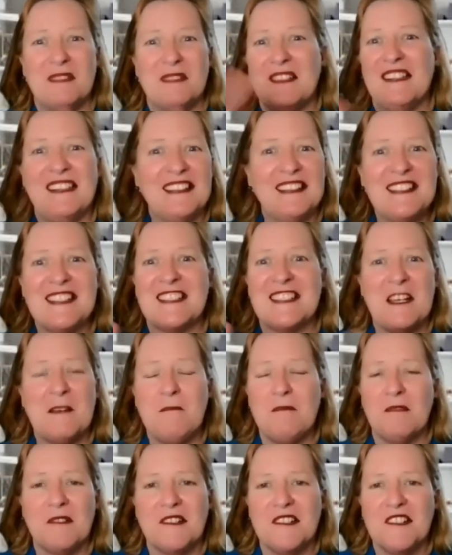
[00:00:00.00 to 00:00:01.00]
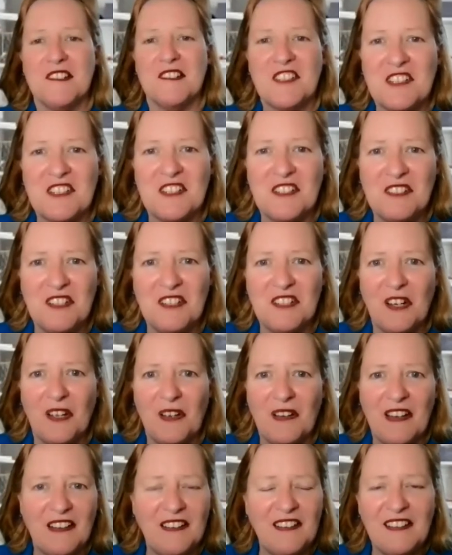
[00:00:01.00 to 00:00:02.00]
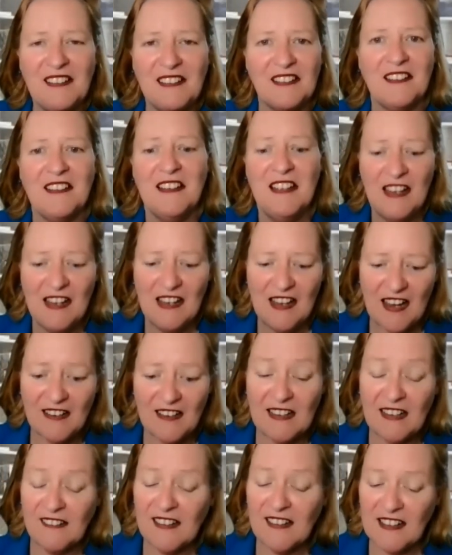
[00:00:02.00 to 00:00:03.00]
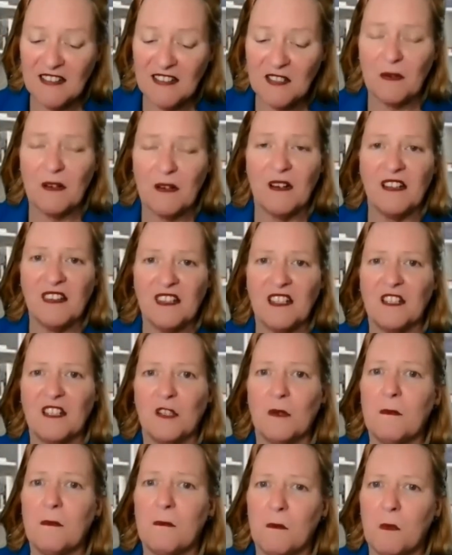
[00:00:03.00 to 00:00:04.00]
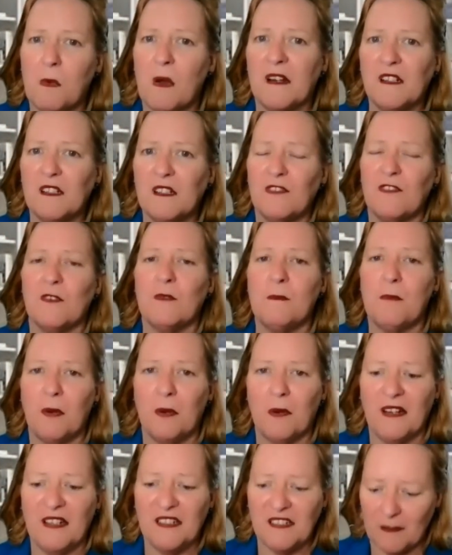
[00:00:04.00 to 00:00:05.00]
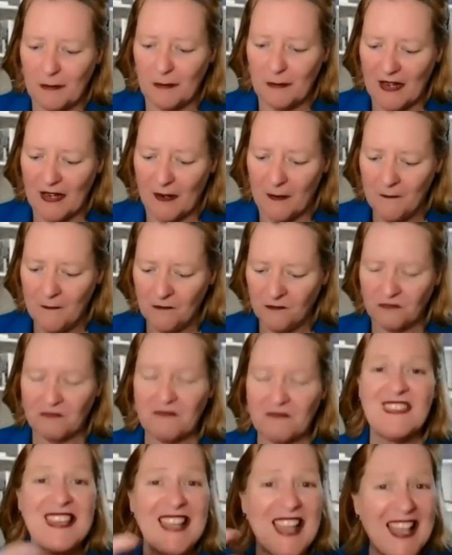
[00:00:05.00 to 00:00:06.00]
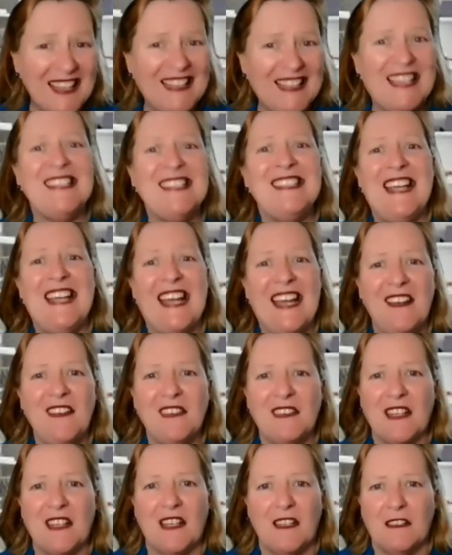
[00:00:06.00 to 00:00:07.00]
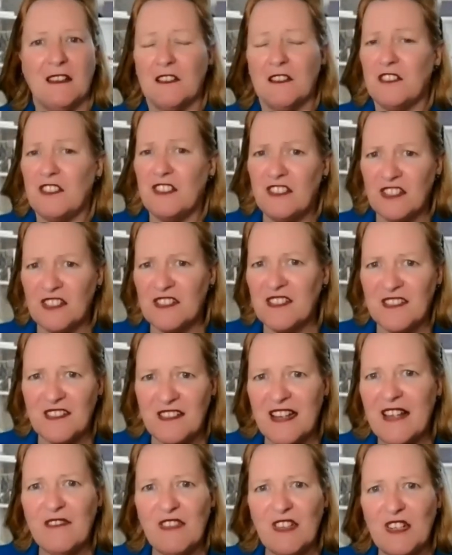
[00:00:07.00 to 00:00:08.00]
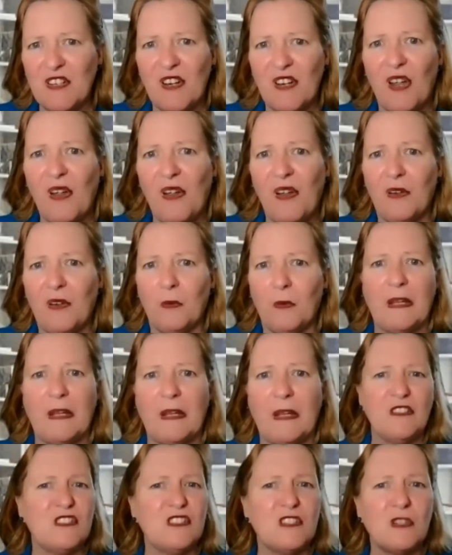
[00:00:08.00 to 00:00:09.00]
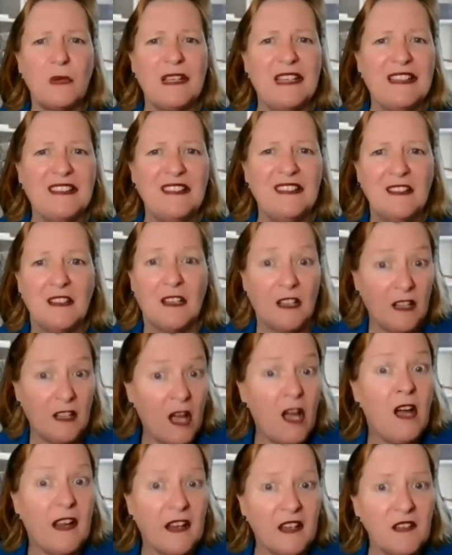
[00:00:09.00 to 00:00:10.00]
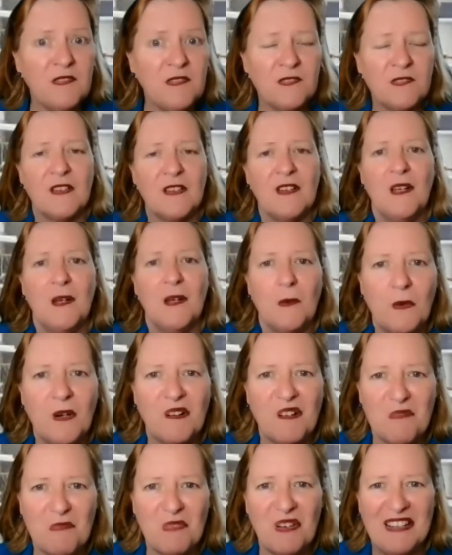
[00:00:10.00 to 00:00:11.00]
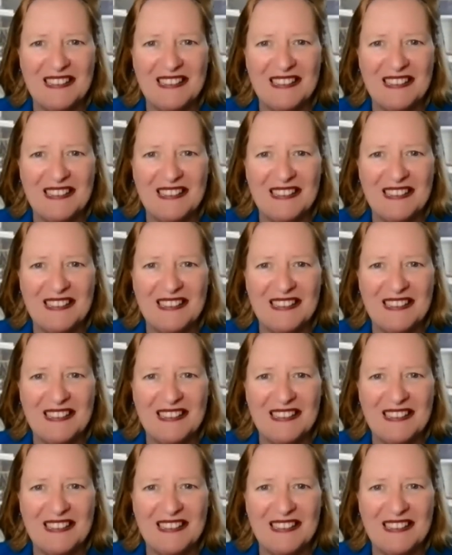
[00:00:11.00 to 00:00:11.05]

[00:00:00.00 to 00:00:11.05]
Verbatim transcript: completely separate to you know anything and and that's where i think your wonderful point about getting out there because you just never know when you're doing life where it